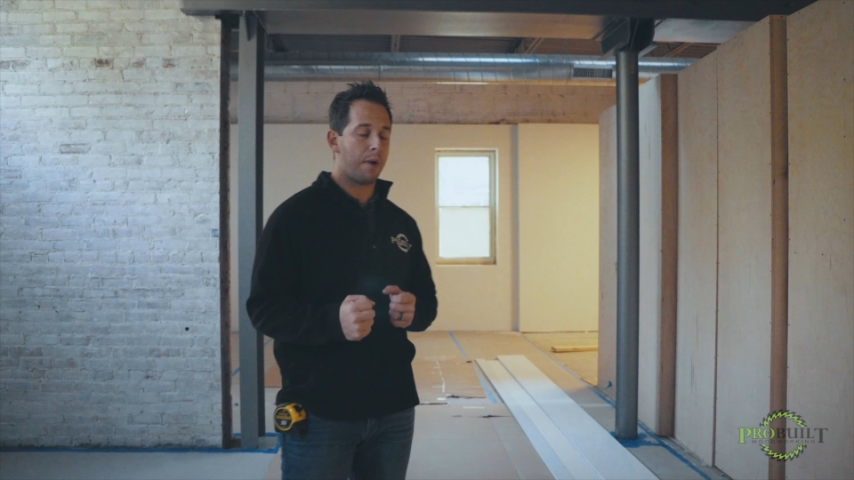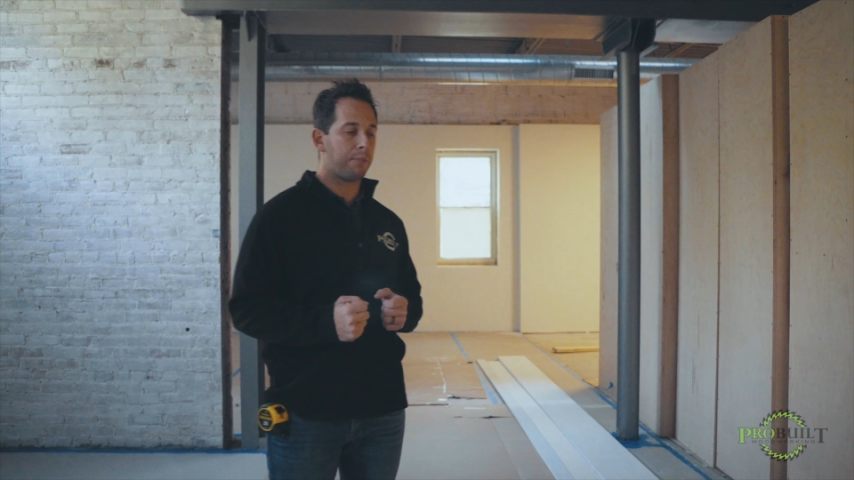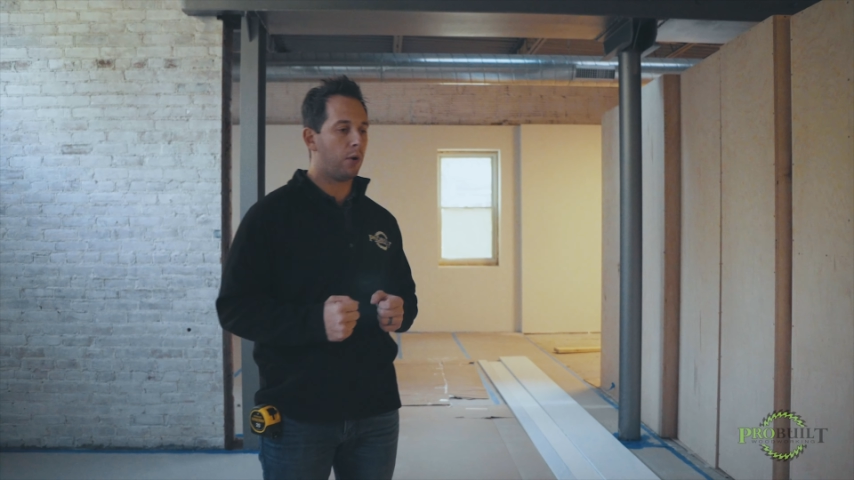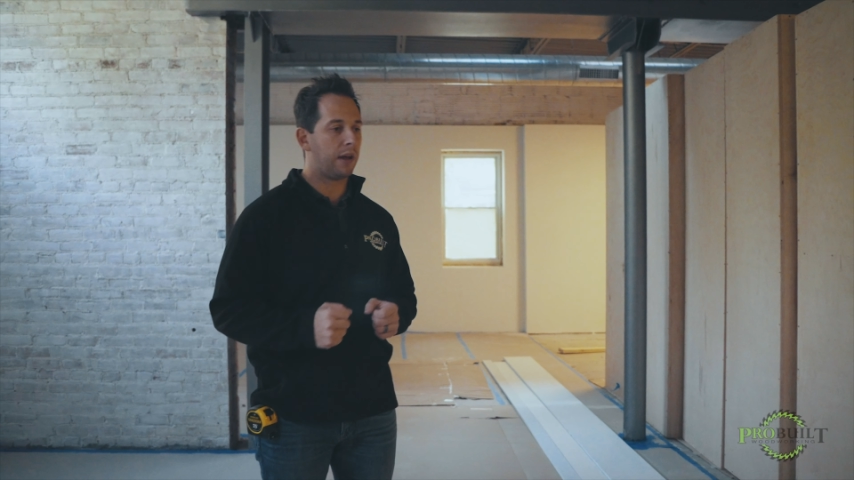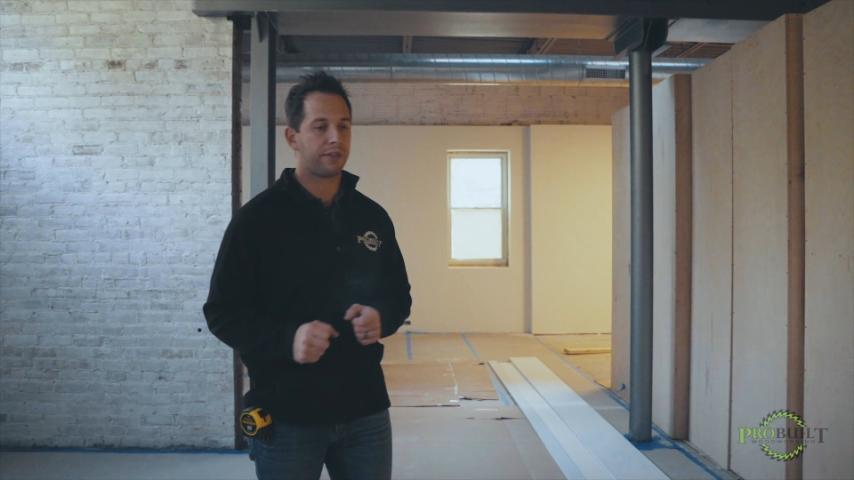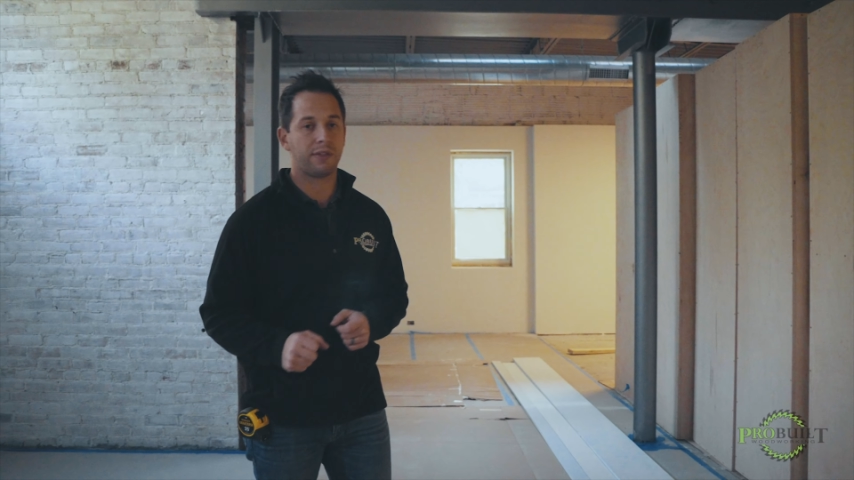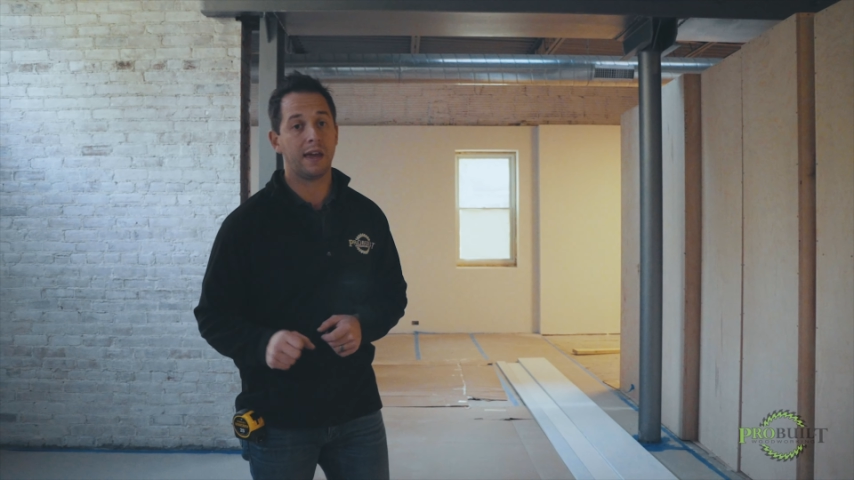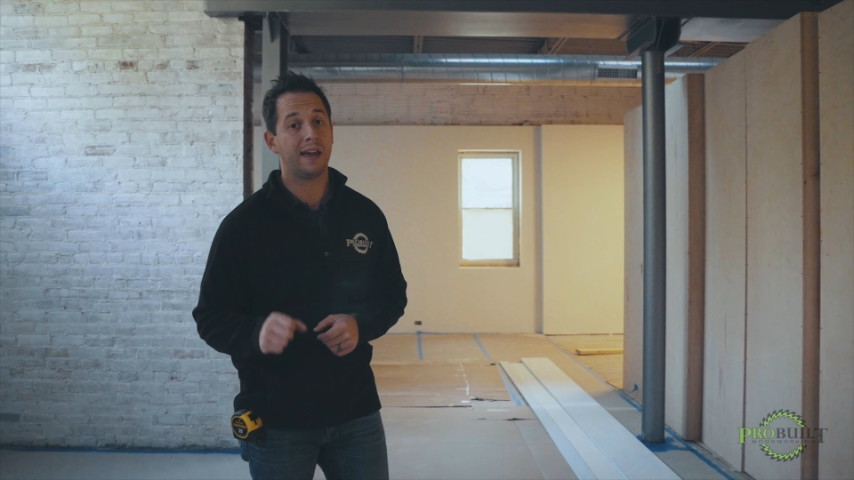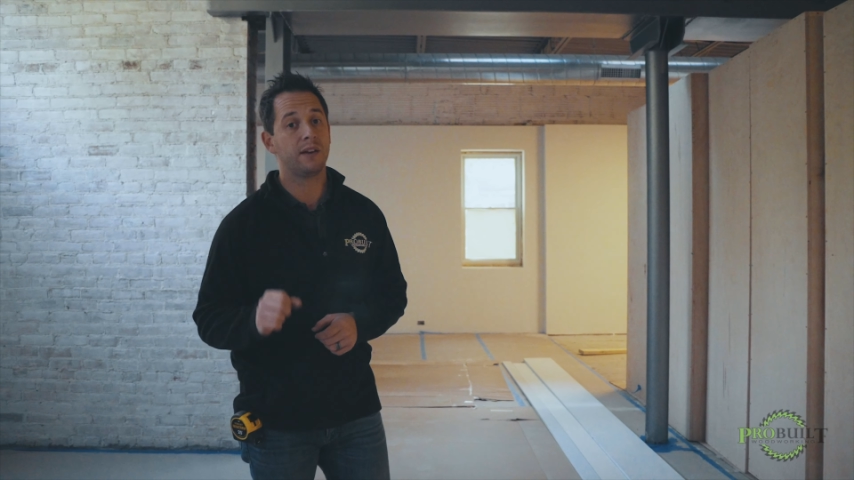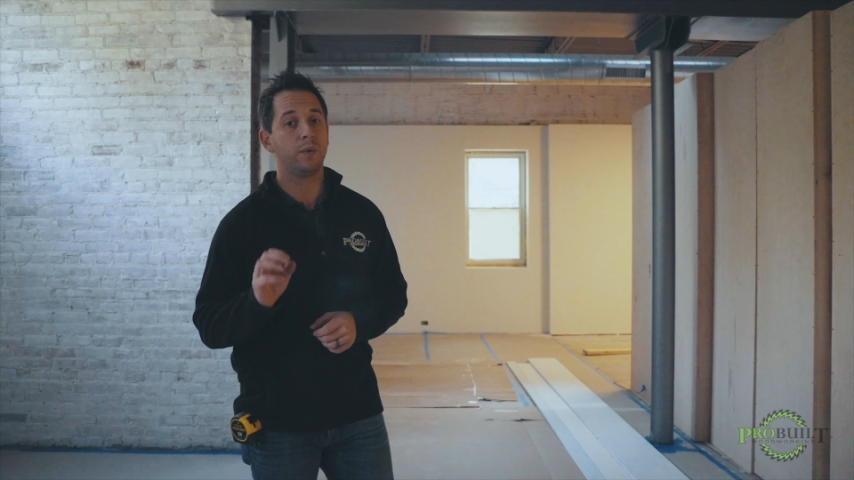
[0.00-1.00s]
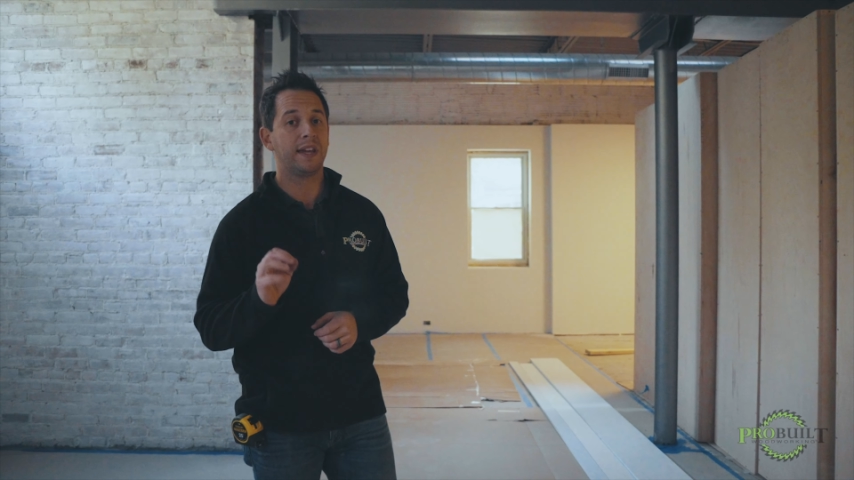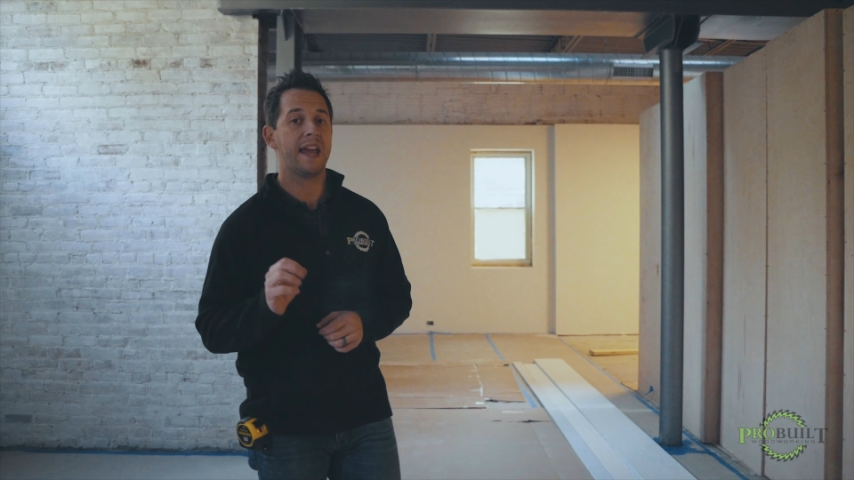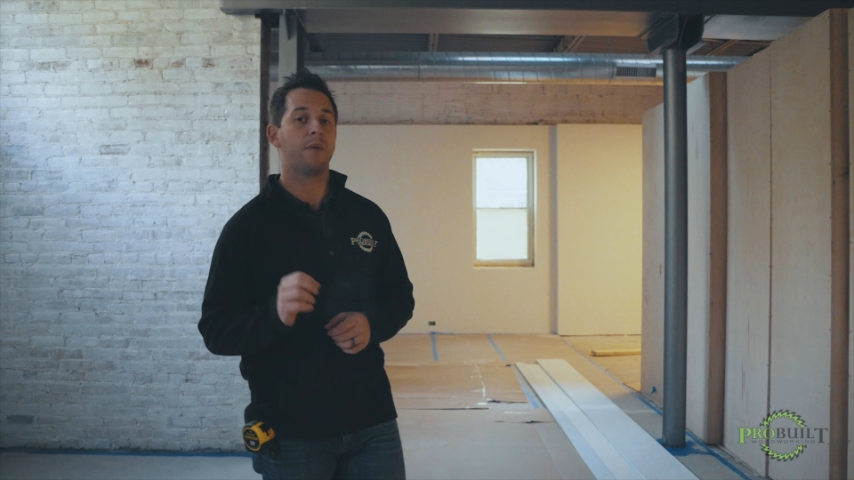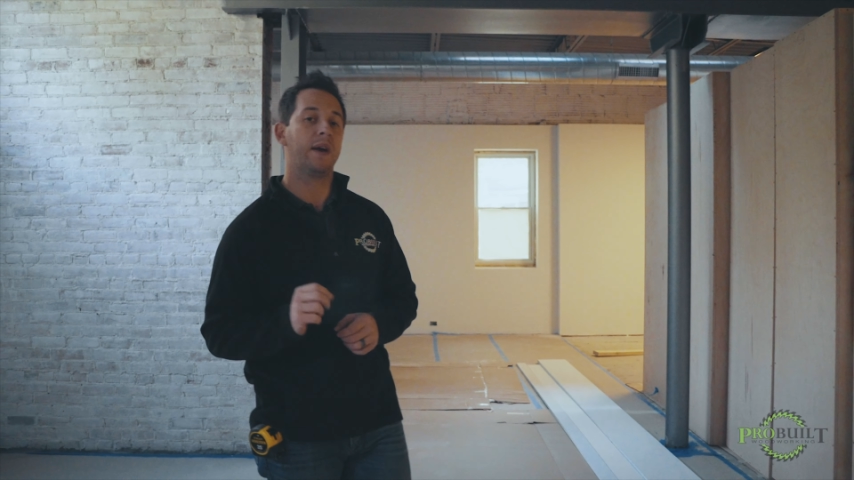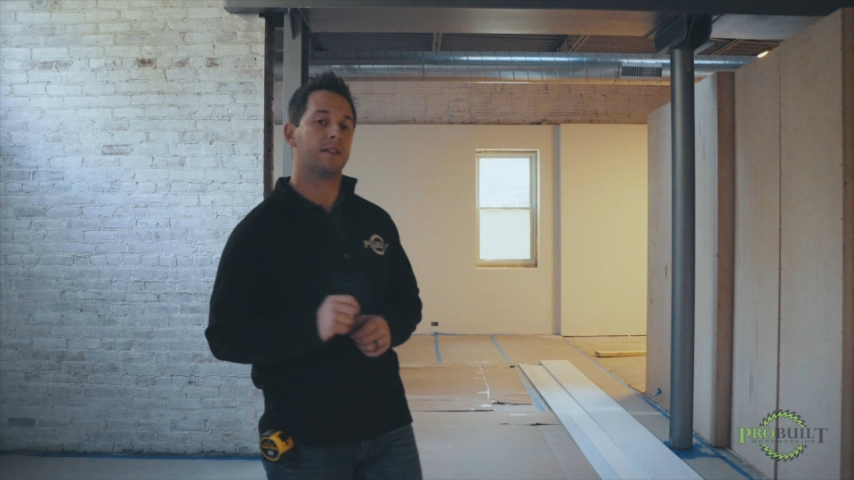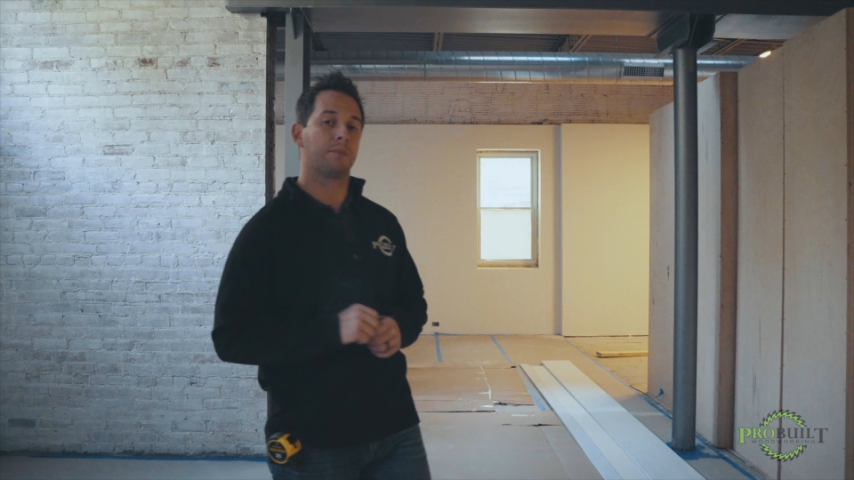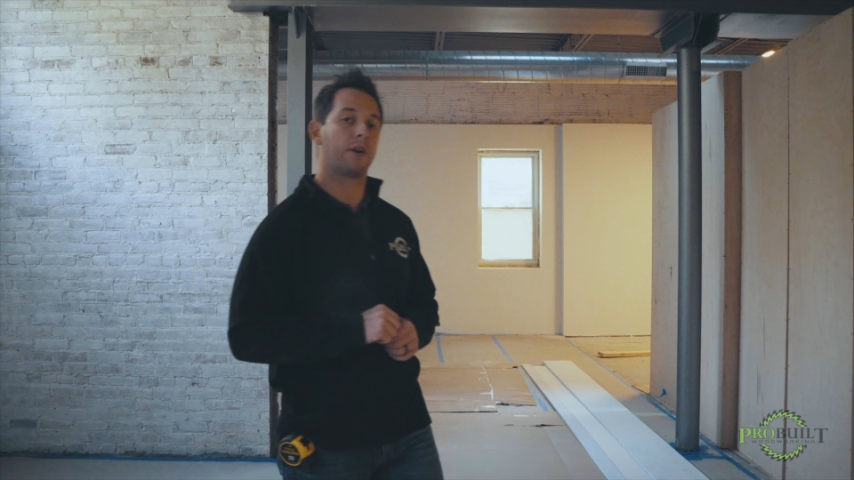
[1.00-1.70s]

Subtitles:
up with, and we can't wait to